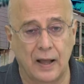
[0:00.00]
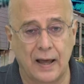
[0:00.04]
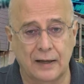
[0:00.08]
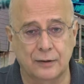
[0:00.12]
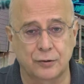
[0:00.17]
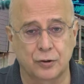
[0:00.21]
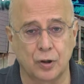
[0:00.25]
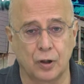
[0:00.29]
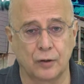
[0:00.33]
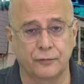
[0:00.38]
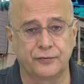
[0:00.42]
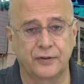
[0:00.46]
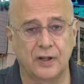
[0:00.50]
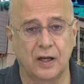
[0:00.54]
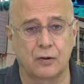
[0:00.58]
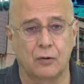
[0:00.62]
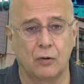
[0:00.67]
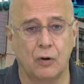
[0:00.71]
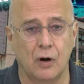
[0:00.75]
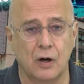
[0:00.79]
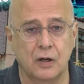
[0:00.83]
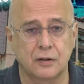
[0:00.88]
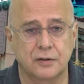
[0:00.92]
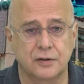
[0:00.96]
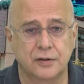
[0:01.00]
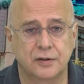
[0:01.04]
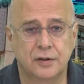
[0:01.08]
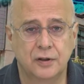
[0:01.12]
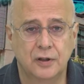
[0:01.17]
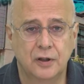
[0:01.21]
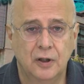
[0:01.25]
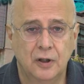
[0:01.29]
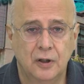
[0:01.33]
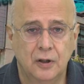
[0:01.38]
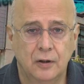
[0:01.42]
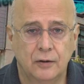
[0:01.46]
lecture of the course,
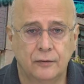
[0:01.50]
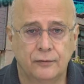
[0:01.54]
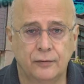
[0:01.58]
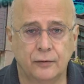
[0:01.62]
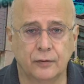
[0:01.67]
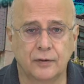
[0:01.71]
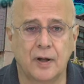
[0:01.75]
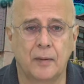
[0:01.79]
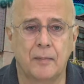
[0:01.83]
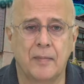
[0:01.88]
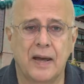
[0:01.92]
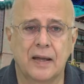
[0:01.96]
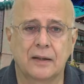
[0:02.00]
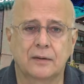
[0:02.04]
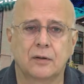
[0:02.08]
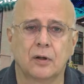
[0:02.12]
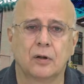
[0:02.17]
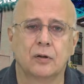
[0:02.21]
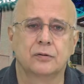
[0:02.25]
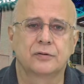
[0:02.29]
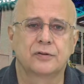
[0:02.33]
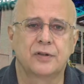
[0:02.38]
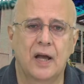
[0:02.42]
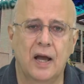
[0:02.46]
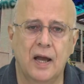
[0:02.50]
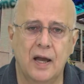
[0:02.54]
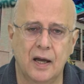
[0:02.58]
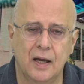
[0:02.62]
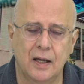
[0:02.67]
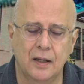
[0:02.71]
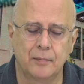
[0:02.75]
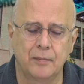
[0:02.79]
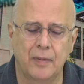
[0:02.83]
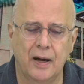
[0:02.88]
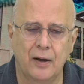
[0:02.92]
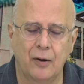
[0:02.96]
Fundamentals
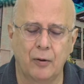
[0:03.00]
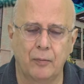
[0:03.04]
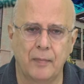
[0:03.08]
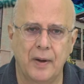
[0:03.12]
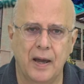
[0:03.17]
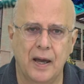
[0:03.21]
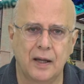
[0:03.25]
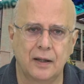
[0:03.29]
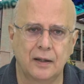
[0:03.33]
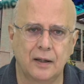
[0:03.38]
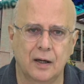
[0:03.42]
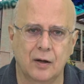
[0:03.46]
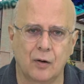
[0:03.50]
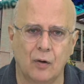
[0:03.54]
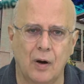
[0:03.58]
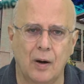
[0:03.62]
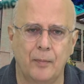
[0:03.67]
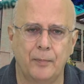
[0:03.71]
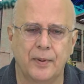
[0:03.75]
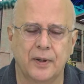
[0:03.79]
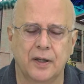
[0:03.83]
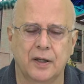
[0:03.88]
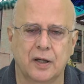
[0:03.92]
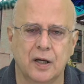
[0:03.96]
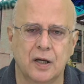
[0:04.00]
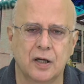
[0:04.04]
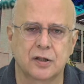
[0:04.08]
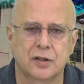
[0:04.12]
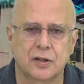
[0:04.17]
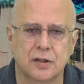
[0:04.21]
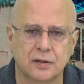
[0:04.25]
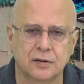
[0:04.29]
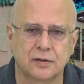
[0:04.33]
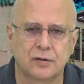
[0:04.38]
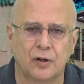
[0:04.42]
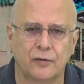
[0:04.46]
and Biomedical
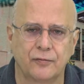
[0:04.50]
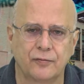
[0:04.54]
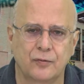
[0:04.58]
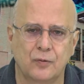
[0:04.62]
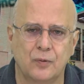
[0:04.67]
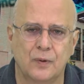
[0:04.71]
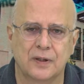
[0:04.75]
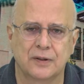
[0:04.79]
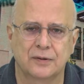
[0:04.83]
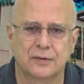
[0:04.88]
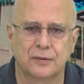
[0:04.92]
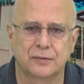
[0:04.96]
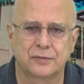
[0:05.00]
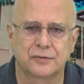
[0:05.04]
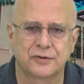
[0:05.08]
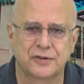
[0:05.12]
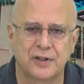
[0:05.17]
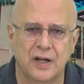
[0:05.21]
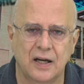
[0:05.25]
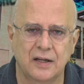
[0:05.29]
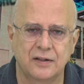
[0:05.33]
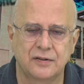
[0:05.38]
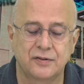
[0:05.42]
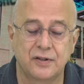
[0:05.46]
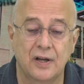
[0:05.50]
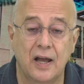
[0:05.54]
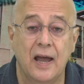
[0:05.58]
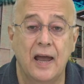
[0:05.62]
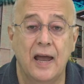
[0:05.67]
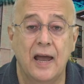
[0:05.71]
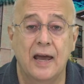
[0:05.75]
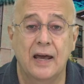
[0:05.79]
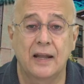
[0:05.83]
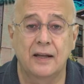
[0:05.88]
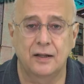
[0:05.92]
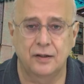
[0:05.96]
Applications of Quantum Science
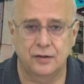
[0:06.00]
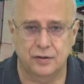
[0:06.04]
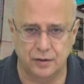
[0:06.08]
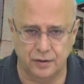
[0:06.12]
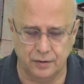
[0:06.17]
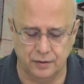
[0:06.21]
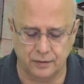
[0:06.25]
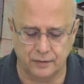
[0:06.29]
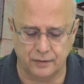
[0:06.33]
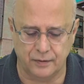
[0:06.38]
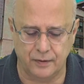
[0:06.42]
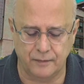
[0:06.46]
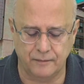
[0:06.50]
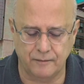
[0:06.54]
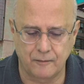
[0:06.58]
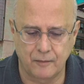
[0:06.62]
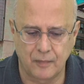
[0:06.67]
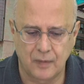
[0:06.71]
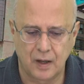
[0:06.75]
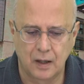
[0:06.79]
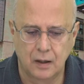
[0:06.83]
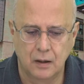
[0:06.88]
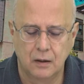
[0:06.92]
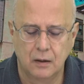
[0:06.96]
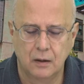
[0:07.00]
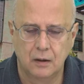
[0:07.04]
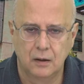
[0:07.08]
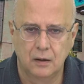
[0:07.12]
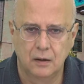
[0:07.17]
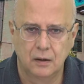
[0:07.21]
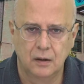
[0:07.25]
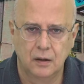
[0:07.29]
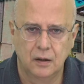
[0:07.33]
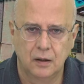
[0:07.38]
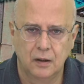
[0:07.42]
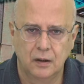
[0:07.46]
and Engineering.
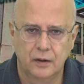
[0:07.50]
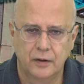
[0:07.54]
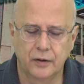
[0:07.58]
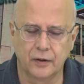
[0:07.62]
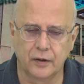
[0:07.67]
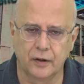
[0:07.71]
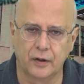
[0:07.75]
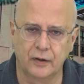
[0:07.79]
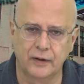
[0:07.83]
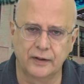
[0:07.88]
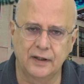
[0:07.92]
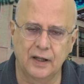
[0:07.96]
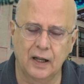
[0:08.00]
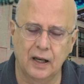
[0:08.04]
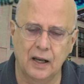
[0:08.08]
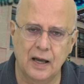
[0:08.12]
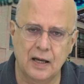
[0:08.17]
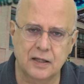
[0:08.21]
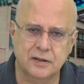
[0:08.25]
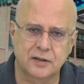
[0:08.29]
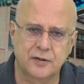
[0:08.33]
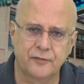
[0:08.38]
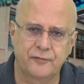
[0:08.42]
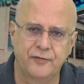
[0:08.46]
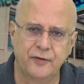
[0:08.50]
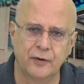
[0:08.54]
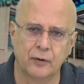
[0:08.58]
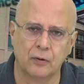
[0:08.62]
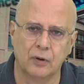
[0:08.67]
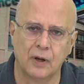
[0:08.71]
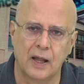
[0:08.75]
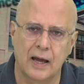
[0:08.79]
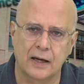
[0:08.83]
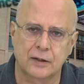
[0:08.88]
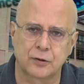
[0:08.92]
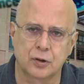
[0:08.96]
You know, in the last few
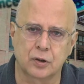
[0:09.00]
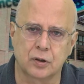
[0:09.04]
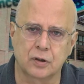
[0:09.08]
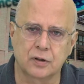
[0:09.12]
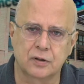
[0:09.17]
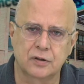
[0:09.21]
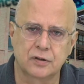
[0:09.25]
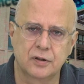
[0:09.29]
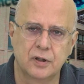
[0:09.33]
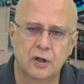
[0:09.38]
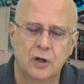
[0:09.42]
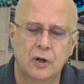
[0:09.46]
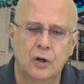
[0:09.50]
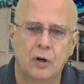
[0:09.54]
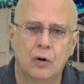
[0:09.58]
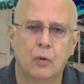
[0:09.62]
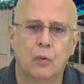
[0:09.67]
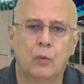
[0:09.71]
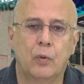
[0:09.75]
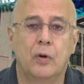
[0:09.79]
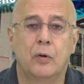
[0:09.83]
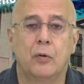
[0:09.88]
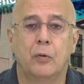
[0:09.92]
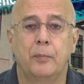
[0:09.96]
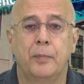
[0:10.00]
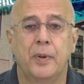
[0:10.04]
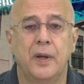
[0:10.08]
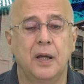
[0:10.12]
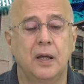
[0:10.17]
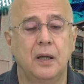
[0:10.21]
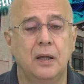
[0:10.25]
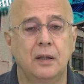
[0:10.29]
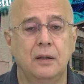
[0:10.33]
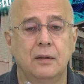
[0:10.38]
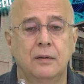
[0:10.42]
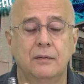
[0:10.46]
lectures, we will
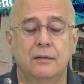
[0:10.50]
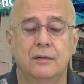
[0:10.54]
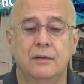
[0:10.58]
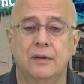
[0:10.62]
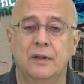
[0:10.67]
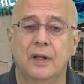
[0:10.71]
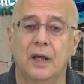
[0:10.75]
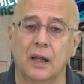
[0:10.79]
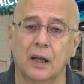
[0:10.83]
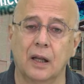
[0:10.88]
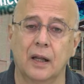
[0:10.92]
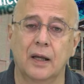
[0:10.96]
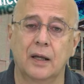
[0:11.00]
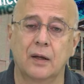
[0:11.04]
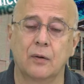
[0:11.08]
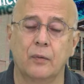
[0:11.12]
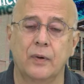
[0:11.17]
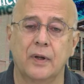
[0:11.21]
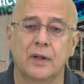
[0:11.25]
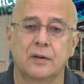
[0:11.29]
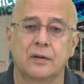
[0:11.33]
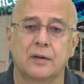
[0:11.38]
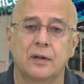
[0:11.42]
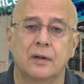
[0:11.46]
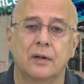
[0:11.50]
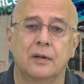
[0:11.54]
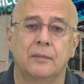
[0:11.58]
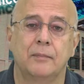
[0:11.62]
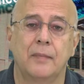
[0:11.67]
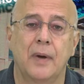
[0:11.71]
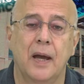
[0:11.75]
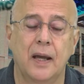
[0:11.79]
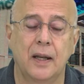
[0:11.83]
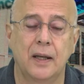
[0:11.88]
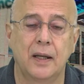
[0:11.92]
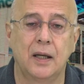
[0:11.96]
be dealing with
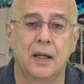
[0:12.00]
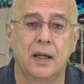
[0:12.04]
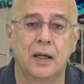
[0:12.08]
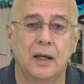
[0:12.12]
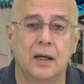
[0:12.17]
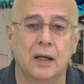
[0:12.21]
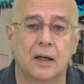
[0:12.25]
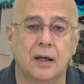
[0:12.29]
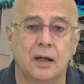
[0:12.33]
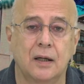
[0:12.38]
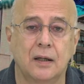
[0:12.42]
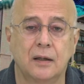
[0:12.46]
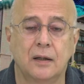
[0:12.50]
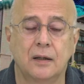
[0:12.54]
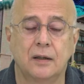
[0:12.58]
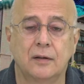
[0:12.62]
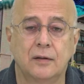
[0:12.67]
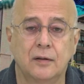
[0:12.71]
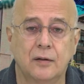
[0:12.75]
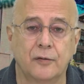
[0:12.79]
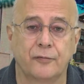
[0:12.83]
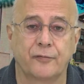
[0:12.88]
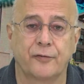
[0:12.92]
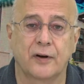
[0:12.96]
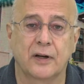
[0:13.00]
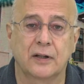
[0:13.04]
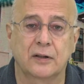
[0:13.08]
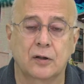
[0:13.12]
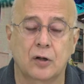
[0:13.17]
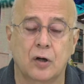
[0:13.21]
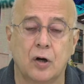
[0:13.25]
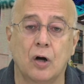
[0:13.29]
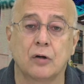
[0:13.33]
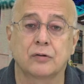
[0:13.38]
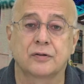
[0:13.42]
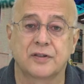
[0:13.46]
many different
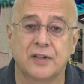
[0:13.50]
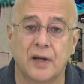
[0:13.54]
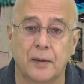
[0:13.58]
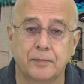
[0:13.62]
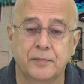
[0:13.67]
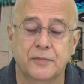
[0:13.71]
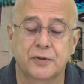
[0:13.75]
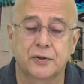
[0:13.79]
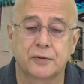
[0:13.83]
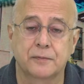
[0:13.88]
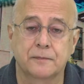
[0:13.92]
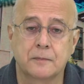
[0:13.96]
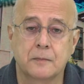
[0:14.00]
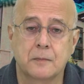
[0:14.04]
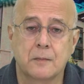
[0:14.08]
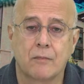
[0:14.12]
concepts.